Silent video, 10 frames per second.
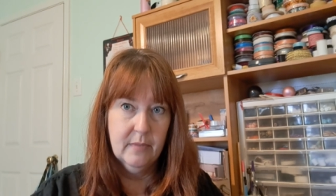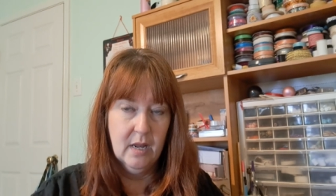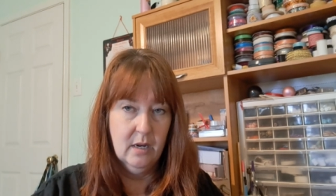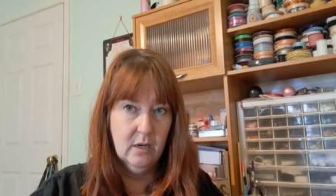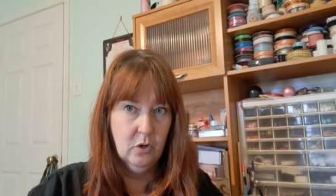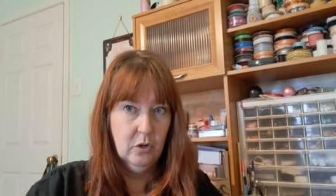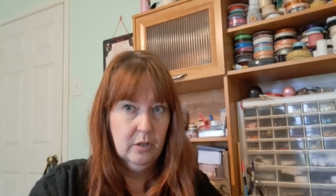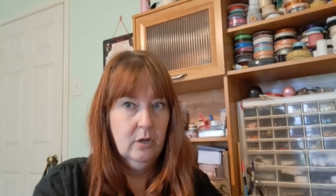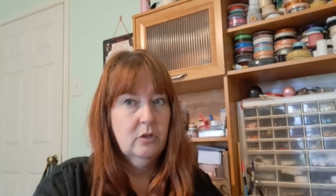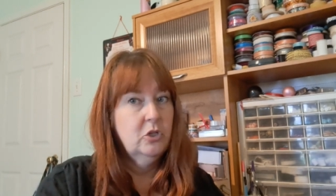that I did
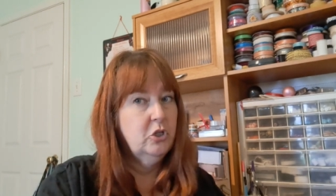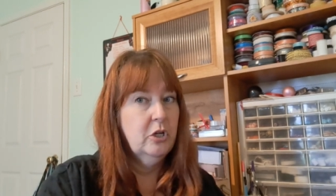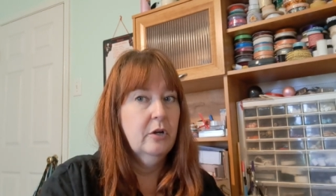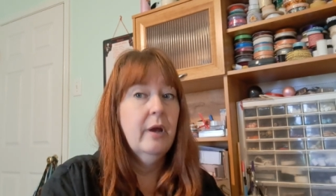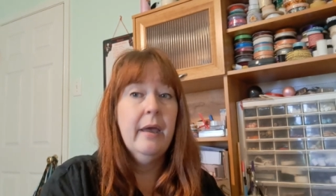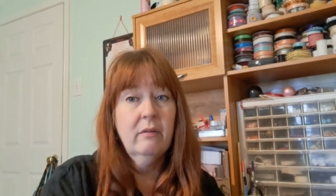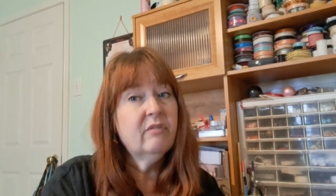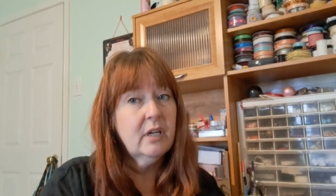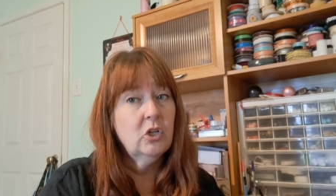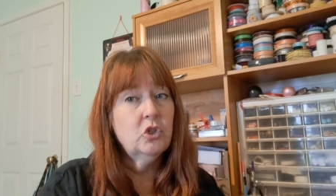earlier this year and
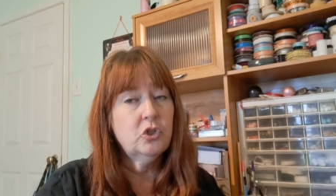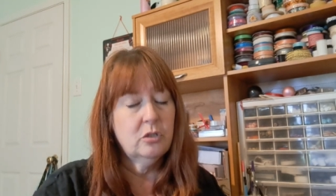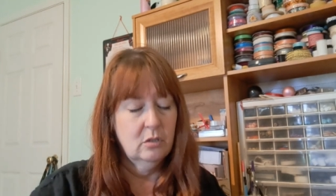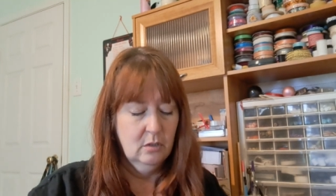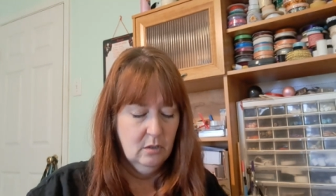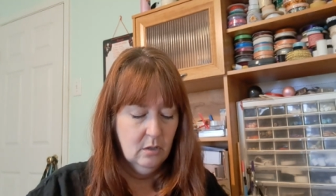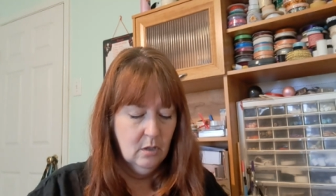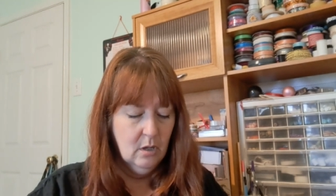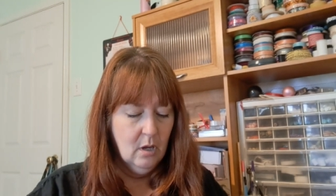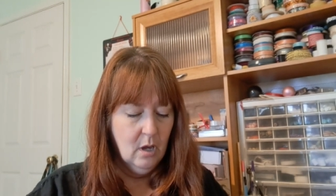finished.
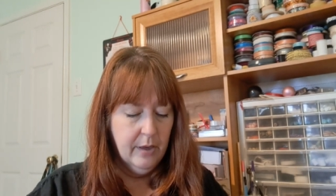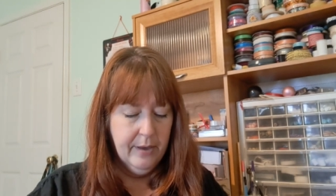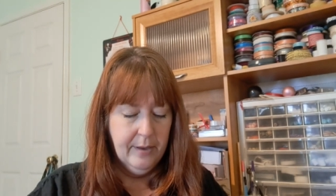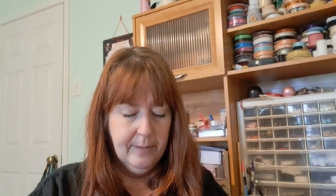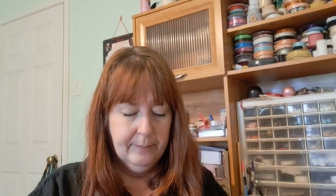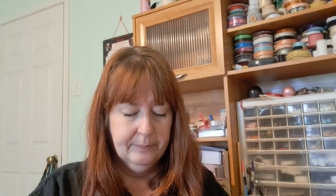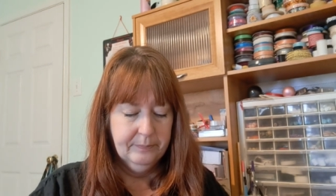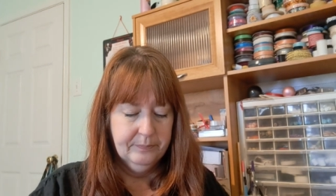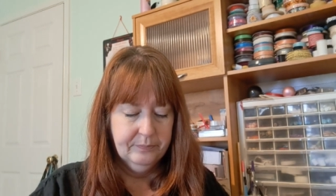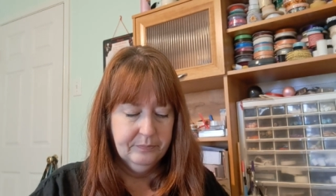Um,
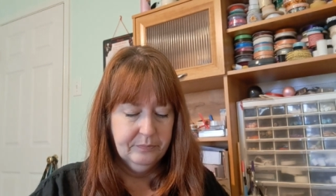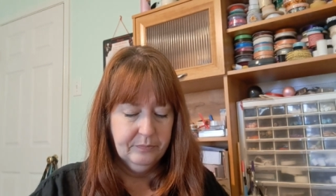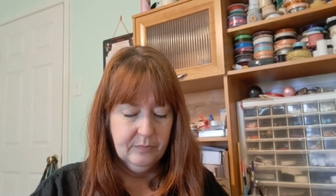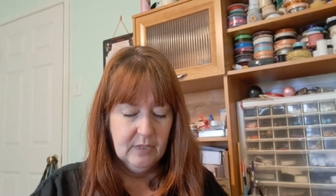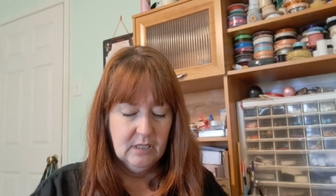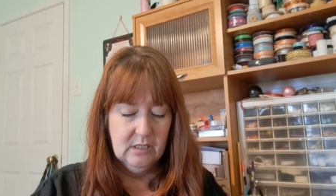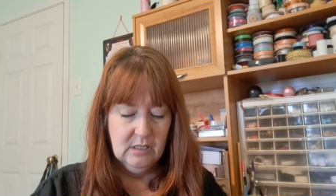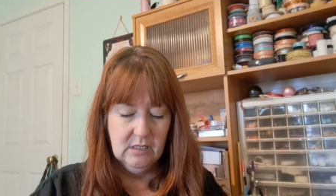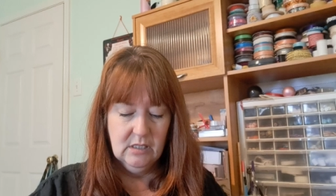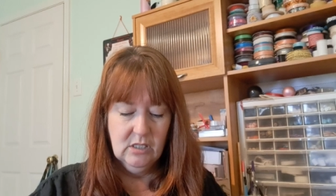
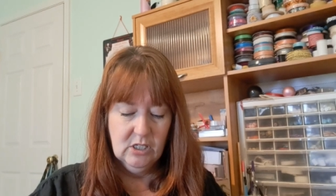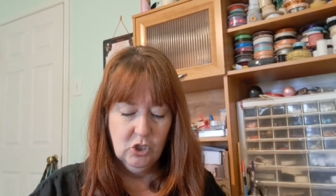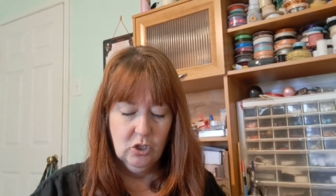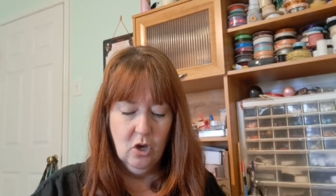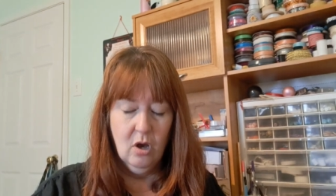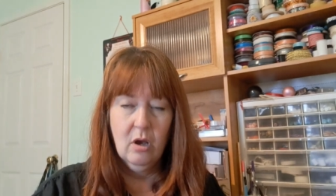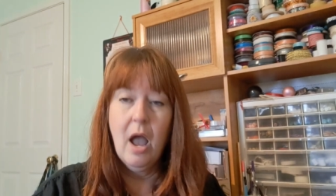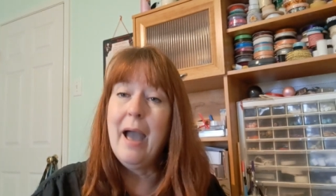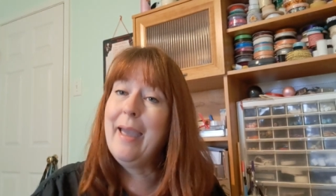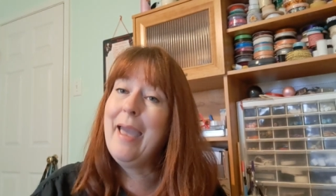this is a stitch along.
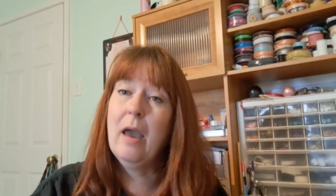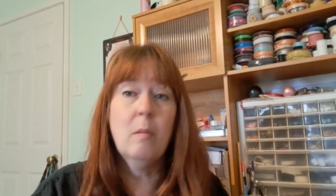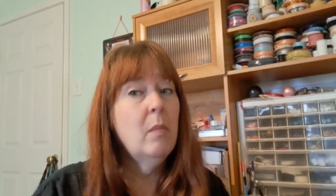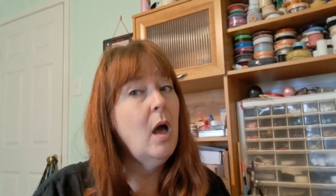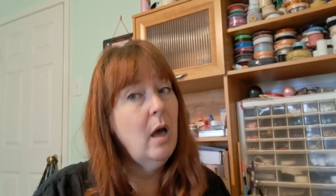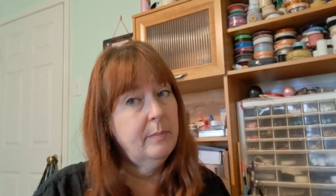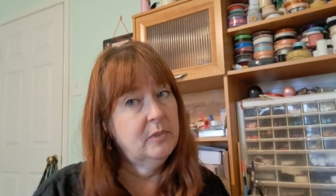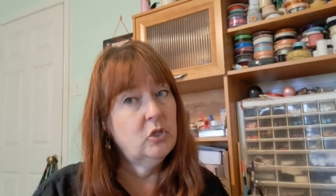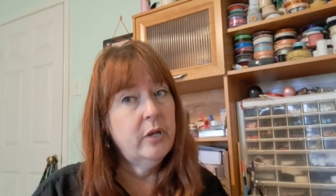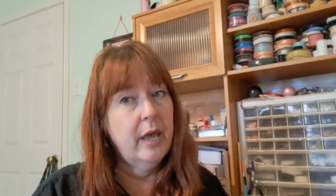I am up
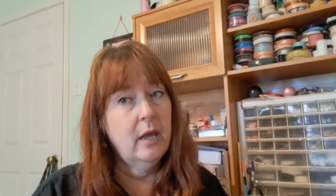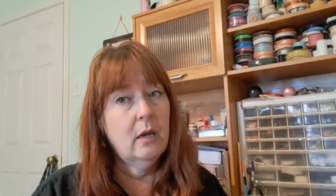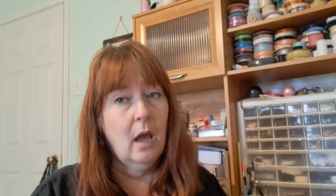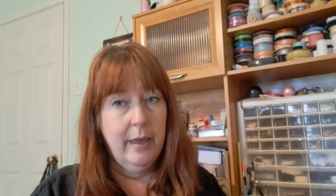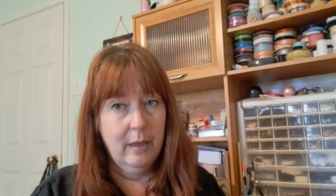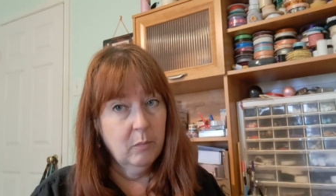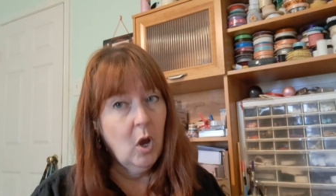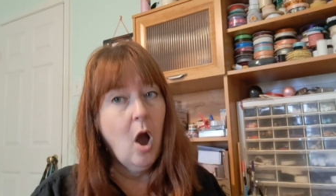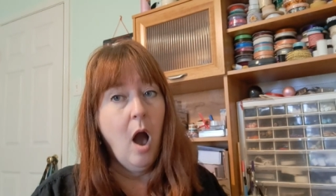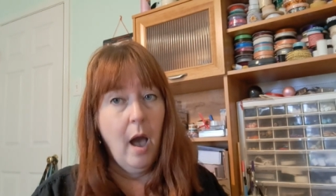to date. I am
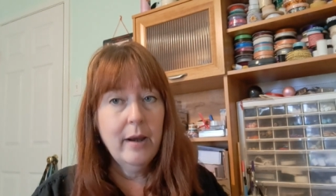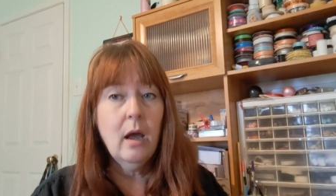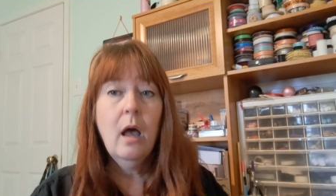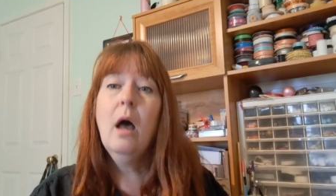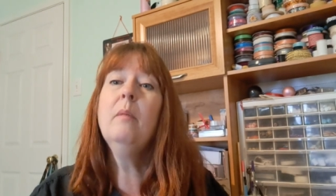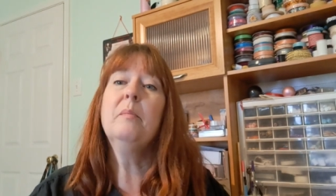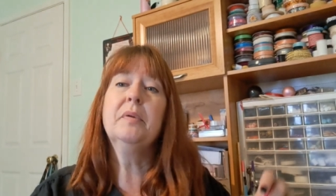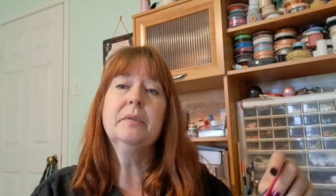caught up